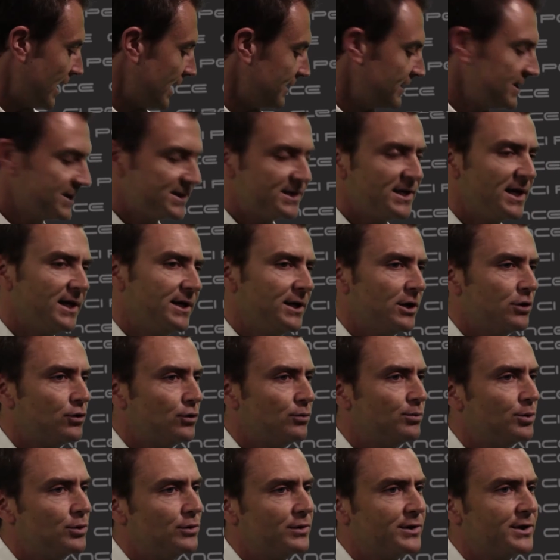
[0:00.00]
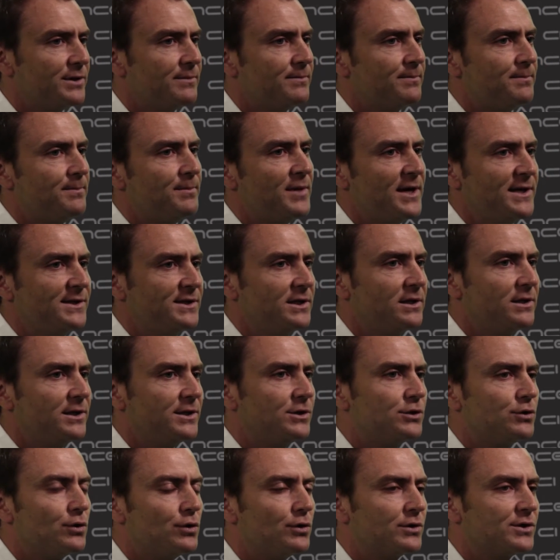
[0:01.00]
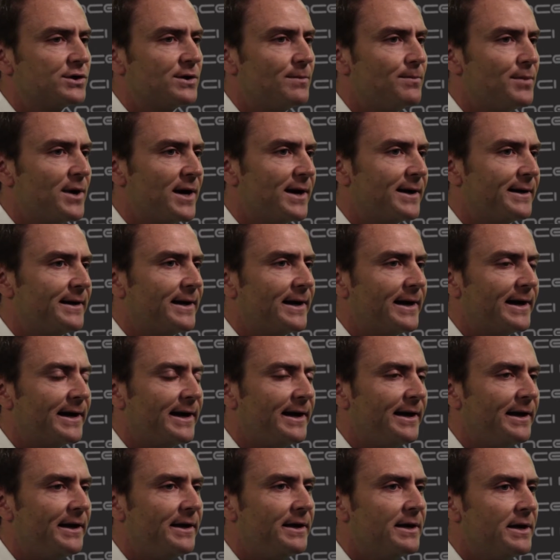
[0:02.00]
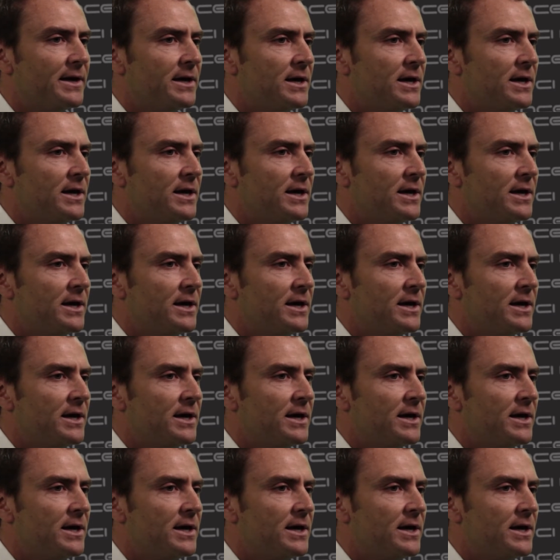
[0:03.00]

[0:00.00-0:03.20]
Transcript: This technical bulletin basically talks about a